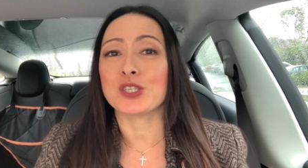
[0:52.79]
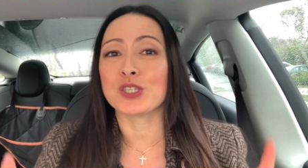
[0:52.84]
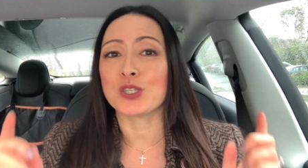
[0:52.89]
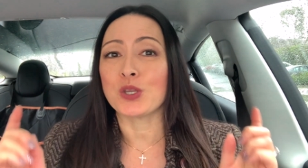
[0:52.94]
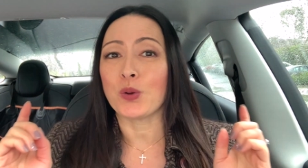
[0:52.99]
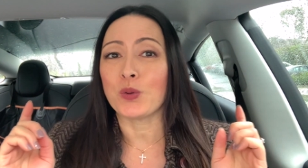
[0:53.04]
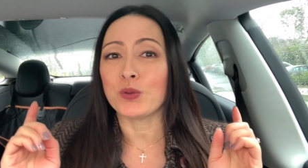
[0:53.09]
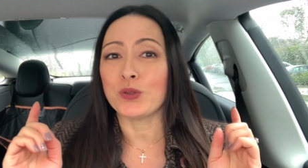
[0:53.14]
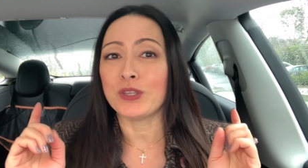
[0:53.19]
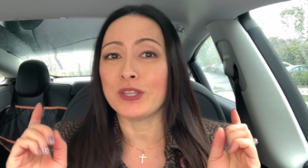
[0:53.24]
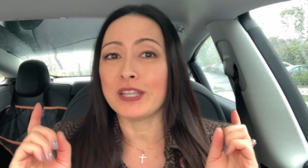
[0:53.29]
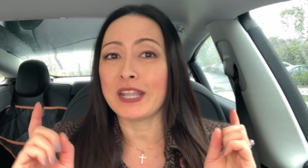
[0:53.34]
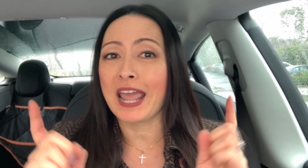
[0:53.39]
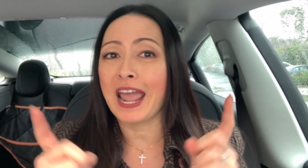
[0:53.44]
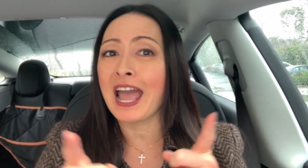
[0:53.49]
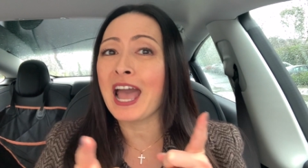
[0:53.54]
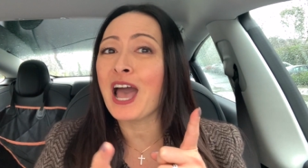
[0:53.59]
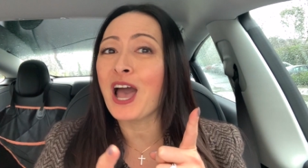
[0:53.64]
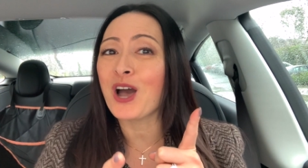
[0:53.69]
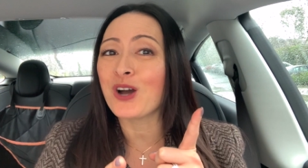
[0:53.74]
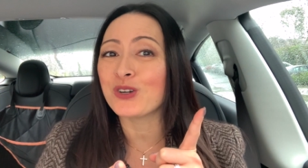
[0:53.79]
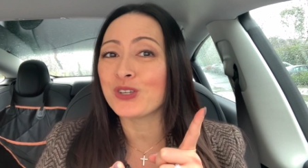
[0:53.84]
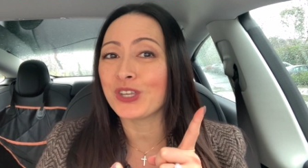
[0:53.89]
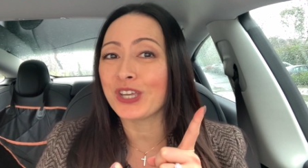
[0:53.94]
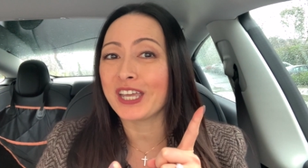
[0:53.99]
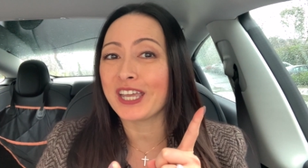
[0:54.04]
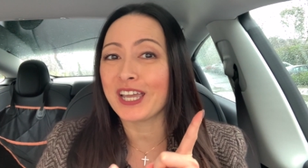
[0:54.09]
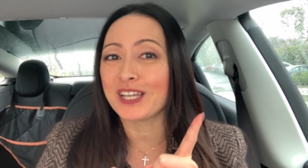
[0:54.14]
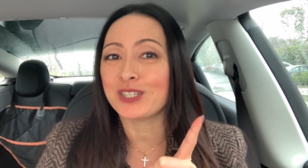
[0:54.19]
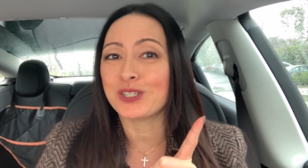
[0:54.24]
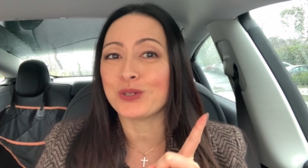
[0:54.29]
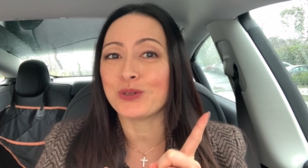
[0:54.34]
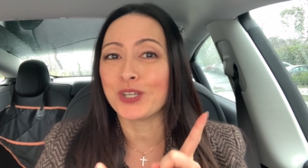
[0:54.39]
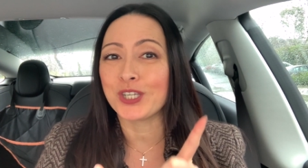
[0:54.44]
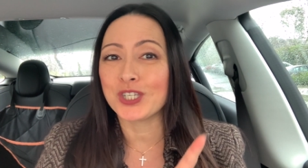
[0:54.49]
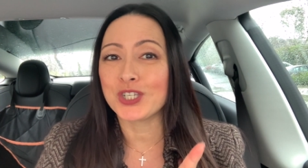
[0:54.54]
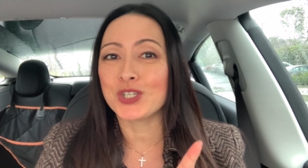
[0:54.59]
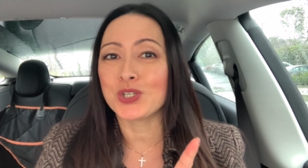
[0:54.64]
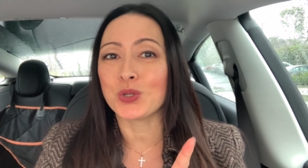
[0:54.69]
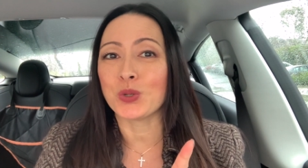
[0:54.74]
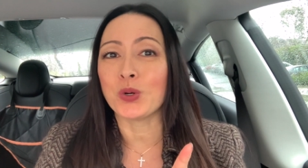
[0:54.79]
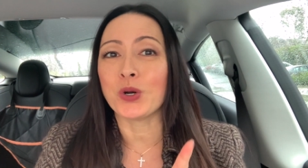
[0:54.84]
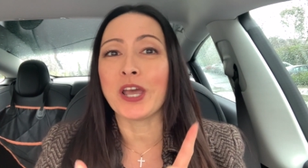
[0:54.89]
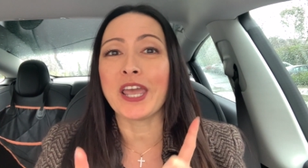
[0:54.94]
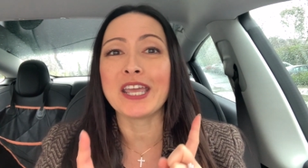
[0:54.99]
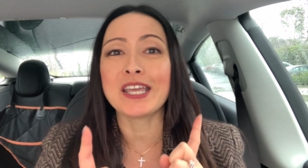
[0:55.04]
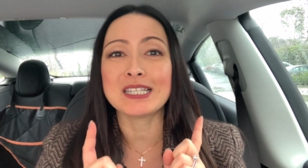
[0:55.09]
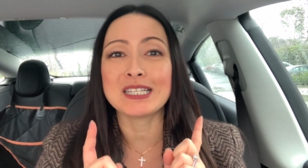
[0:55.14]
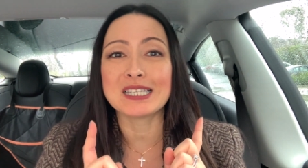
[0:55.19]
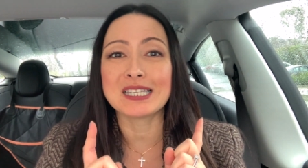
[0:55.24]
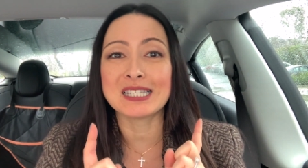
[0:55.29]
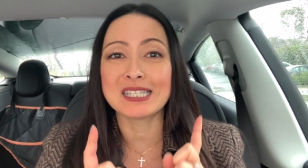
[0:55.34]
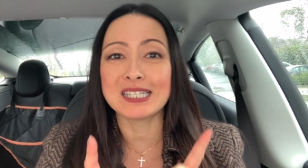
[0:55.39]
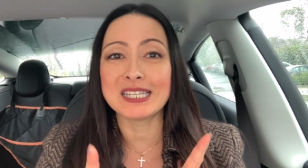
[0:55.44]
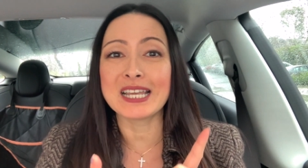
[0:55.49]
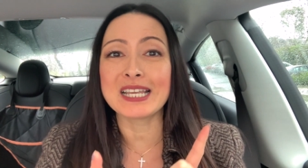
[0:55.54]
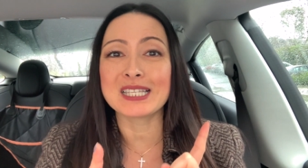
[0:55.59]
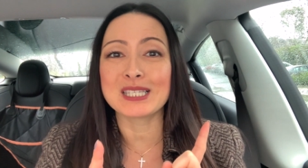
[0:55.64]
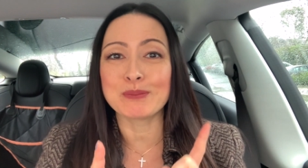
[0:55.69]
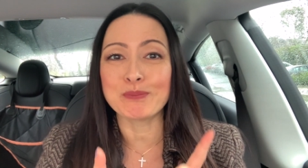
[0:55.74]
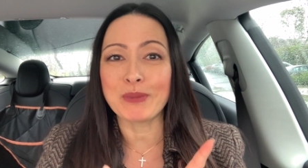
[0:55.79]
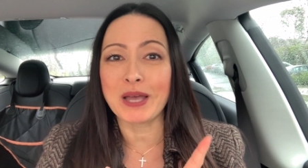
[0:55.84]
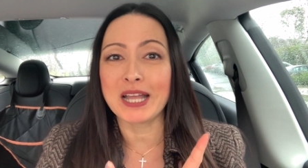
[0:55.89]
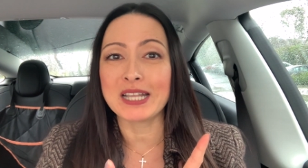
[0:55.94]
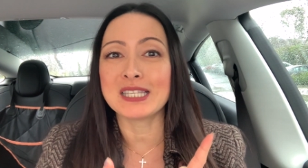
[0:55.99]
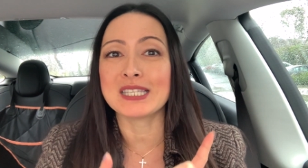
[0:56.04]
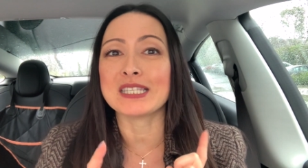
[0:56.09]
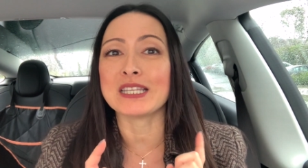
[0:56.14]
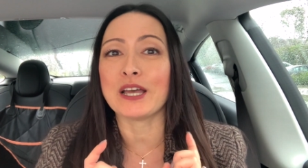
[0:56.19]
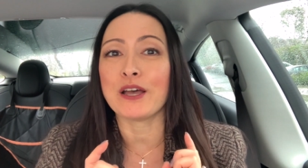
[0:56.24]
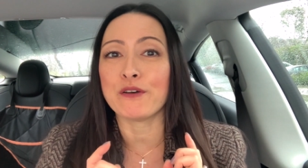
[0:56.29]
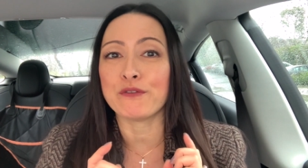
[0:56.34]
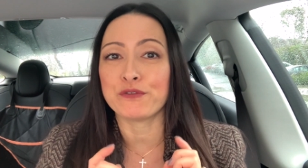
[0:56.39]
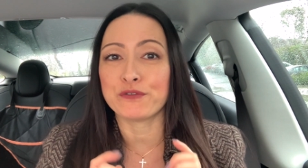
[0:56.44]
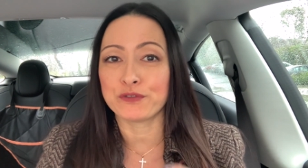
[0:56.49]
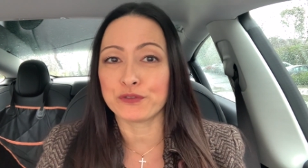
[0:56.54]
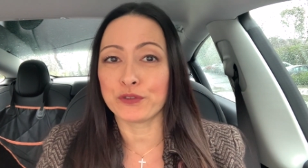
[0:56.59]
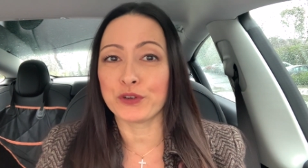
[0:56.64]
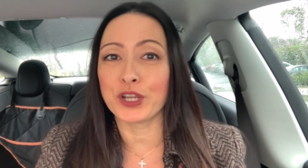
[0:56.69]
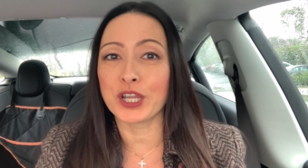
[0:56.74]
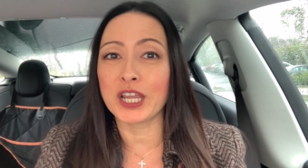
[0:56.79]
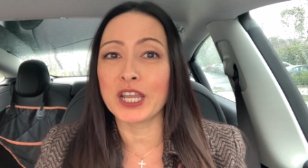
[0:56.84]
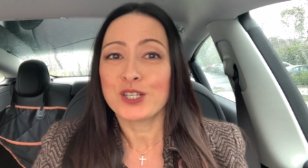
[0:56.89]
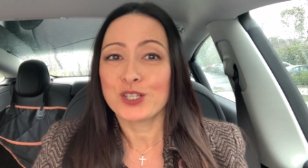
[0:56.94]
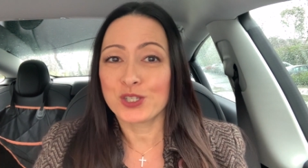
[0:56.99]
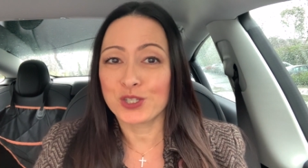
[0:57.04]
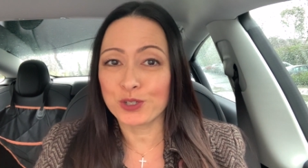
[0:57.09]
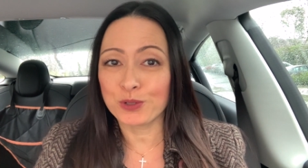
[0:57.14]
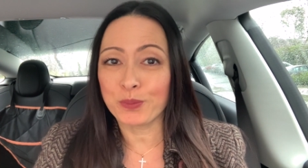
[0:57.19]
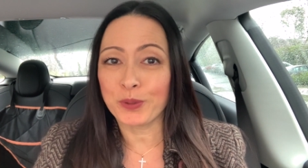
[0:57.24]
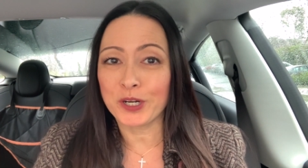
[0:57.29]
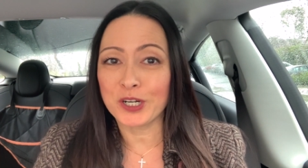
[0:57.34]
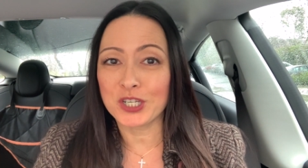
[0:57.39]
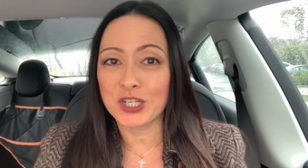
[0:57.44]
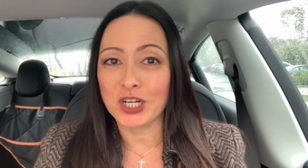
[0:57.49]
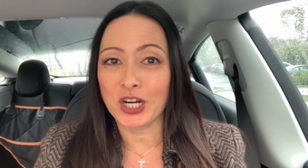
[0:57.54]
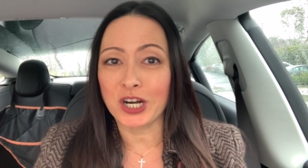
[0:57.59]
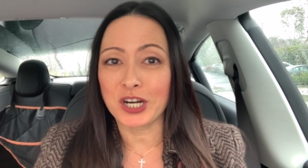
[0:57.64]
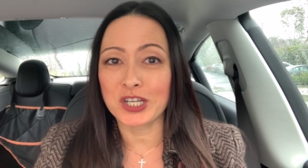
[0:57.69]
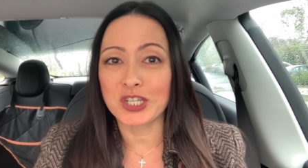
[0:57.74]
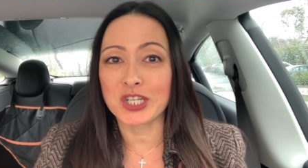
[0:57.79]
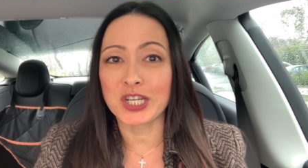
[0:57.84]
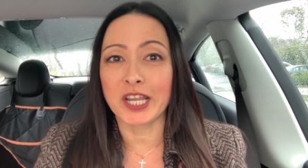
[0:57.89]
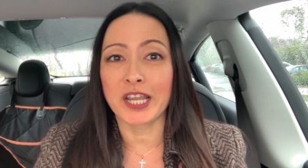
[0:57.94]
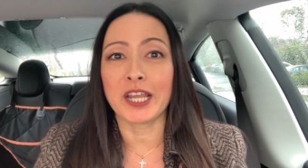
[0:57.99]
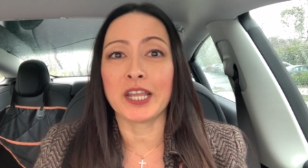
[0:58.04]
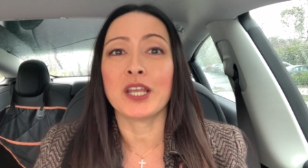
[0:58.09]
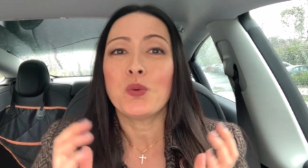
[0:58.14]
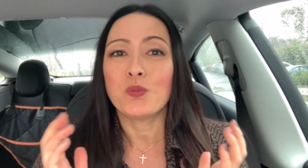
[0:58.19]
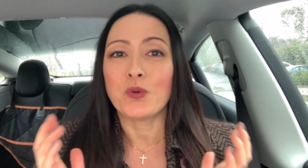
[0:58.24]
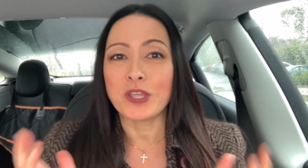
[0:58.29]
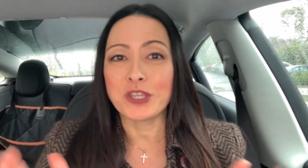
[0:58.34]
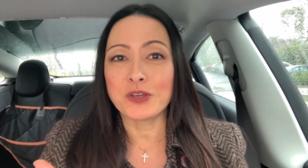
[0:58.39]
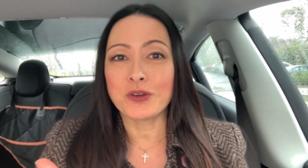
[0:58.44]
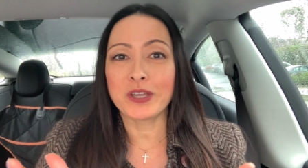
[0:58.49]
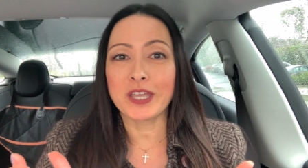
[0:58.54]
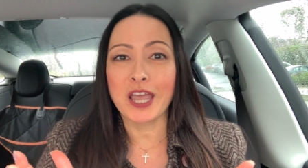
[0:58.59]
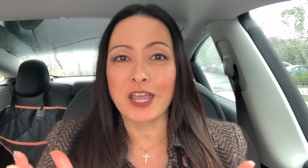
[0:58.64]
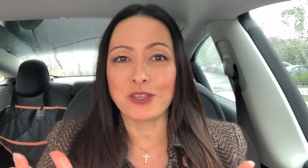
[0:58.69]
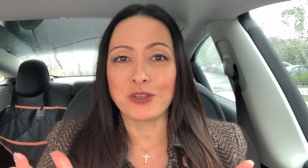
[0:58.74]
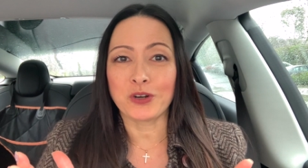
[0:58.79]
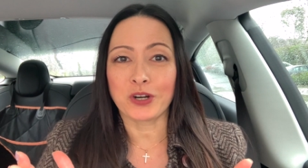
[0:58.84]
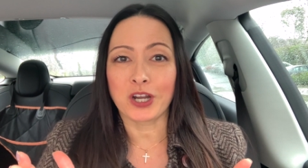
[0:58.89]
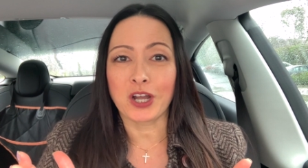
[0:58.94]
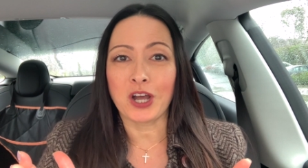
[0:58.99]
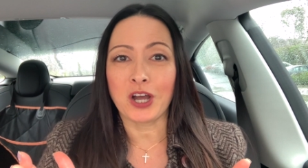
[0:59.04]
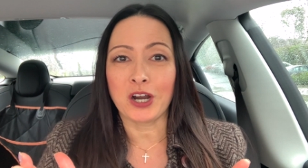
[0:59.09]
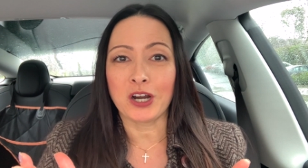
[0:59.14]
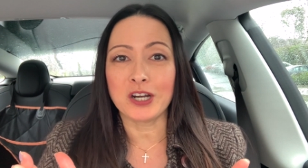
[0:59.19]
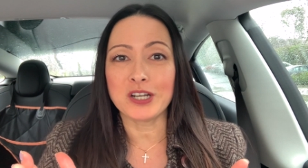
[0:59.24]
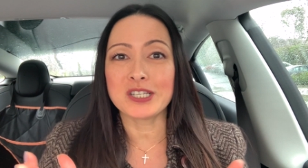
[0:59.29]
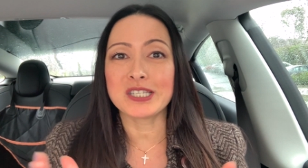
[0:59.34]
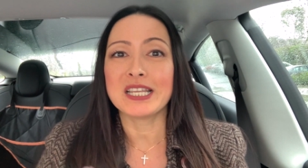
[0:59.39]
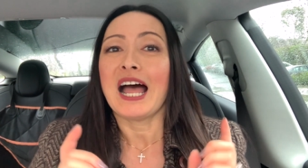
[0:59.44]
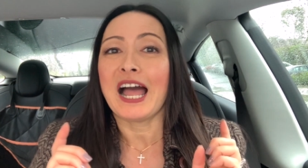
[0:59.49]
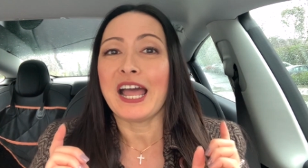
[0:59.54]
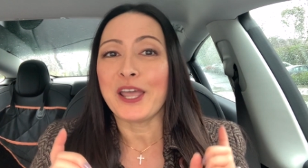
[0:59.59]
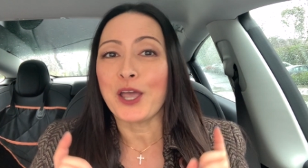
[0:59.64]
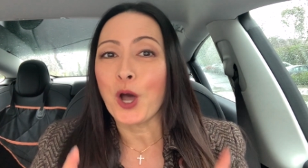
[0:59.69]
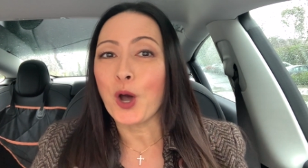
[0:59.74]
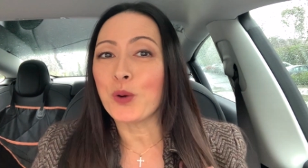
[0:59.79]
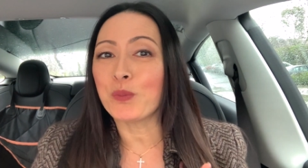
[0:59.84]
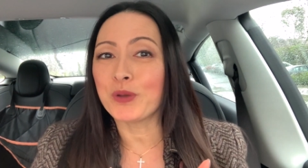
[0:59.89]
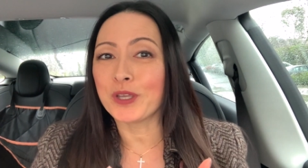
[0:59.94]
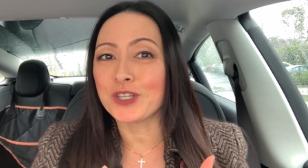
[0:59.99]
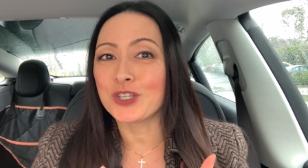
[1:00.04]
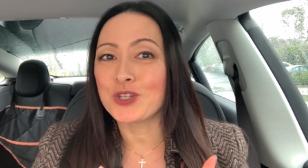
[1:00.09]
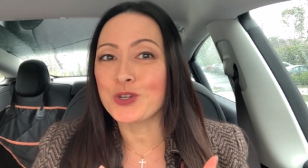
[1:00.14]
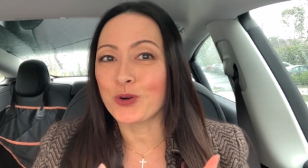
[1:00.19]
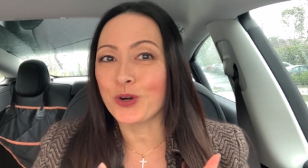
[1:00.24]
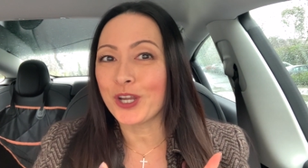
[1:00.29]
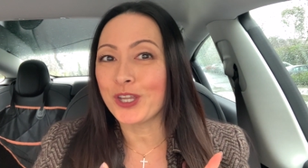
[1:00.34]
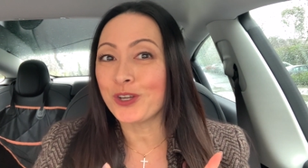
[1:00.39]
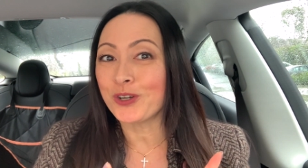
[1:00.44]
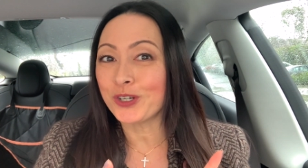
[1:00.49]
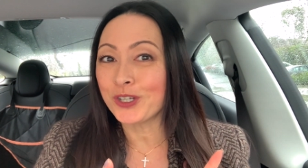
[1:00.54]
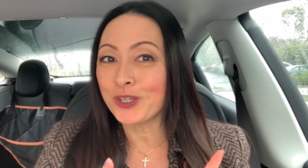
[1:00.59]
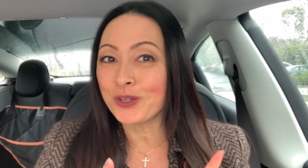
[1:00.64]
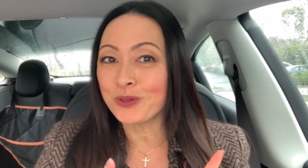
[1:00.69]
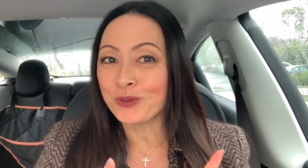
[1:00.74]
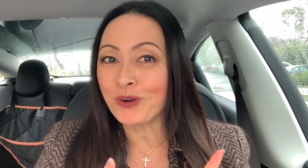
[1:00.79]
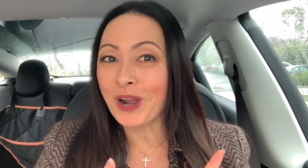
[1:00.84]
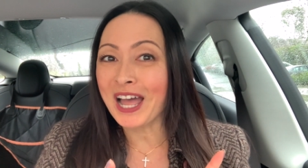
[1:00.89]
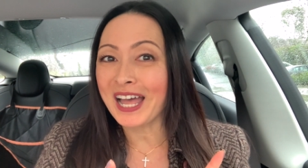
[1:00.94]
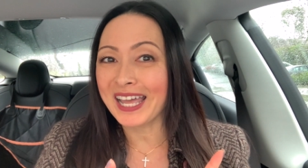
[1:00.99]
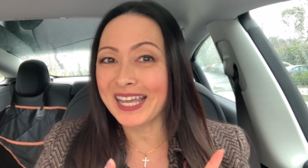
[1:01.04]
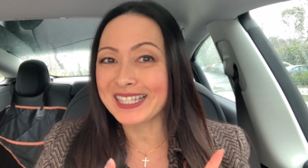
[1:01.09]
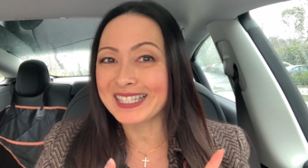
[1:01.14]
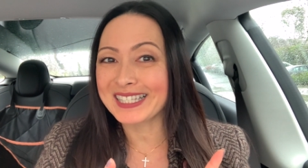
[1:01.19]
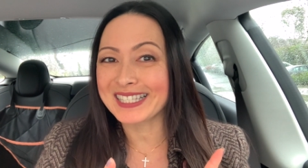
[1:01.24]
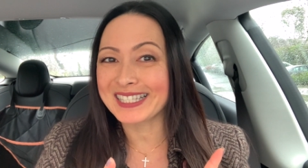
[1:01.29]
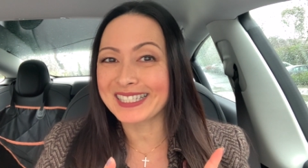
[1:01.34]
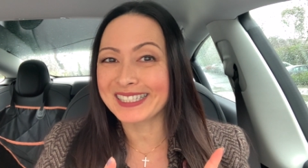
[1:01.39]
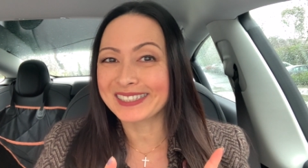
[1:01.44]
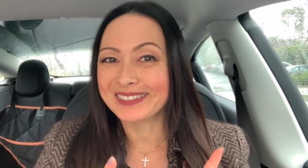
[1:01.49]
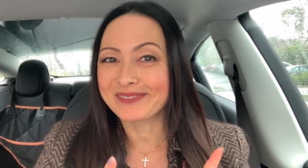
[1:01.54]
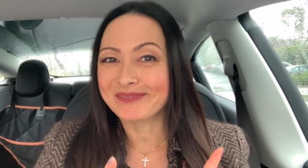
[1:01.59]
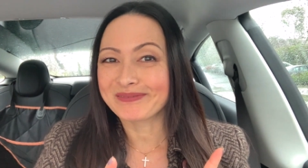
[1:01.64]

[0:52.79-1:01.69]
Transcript: So now you get to enjoy six months of free supercharging when you get your cars. I hope you enjoy your new rides.